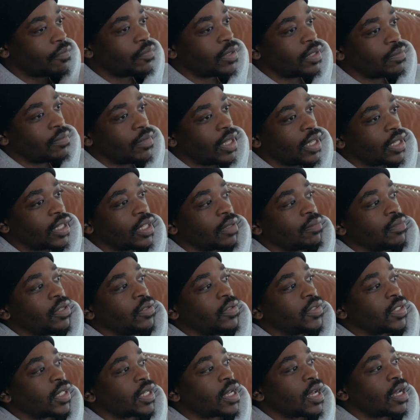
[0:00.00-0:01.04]
been making
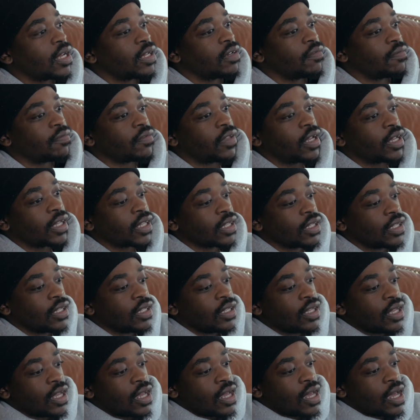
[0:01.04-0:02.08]
music kind of like
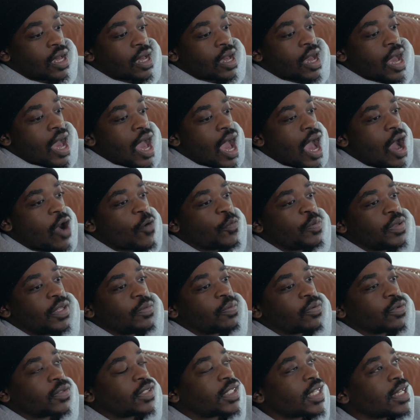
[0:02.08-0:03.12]
how
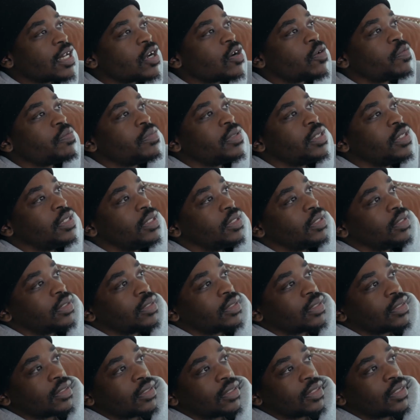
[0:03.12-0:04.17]
people tell me
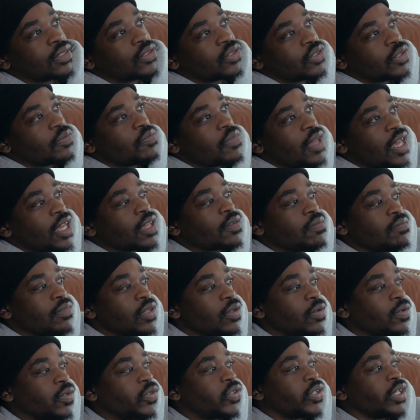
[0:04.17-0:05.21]
to make
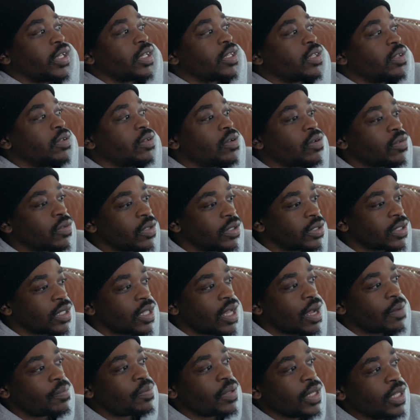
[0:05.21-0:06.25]
music. You know, there's a
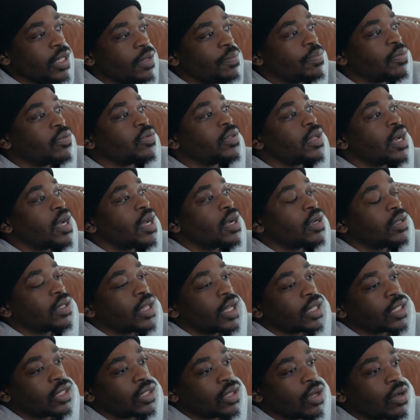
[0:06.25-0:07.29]
lot of people that are
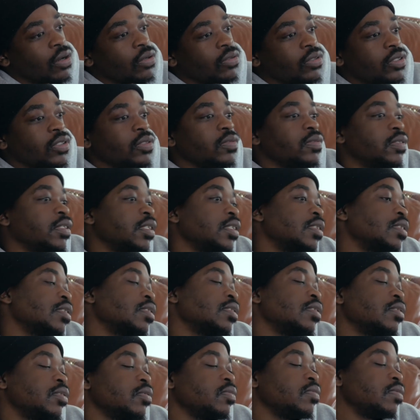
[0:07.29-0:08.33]
like, yo, do this
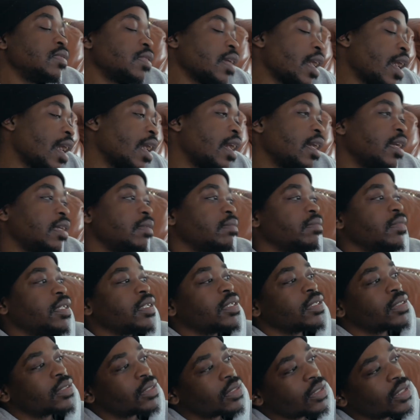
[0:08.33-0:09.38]
and do that and
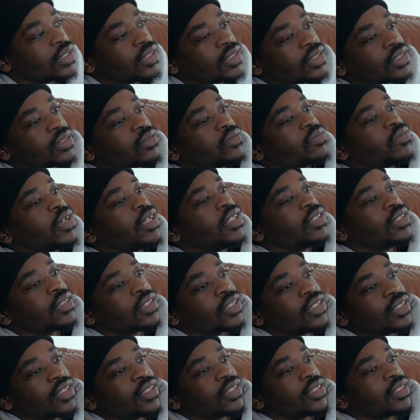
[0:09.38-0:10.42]
make it this and write
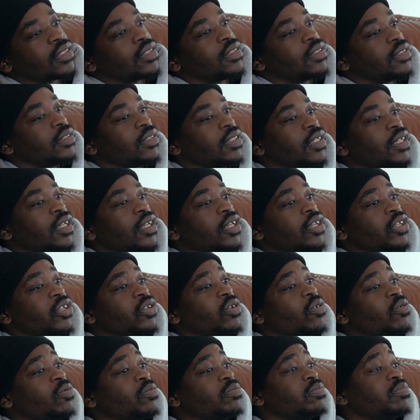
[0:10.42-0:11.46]
this, and you
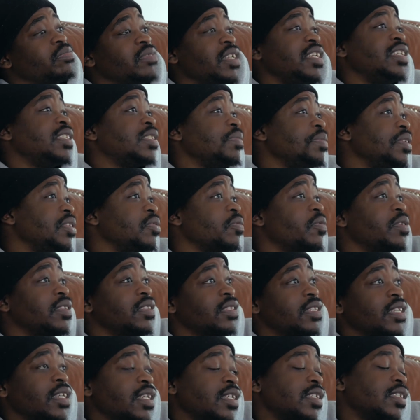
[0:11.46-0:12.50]
don't need to be
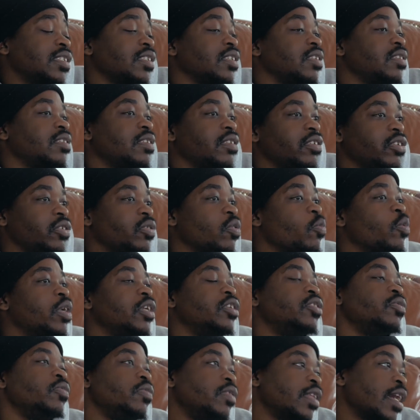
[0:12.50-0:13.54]
doing this and you don't want
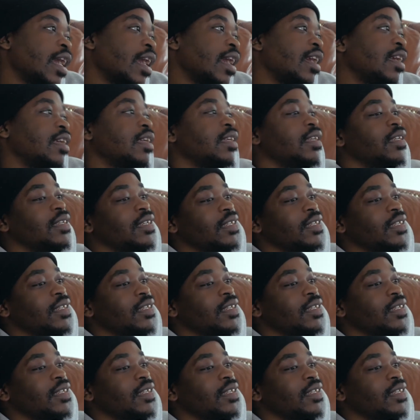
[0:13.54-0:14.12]
to do that.